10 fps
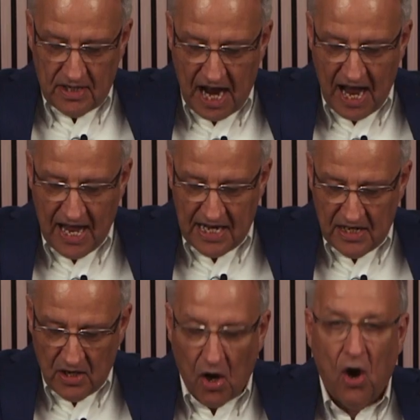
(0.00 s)

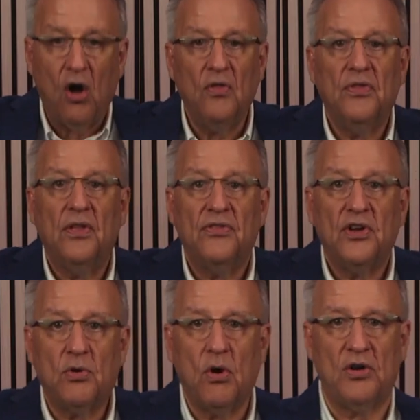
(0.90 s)
died on the
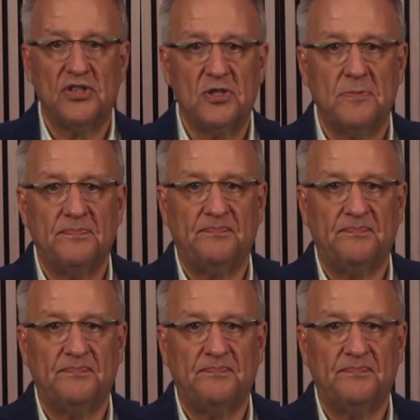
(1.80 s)
cross.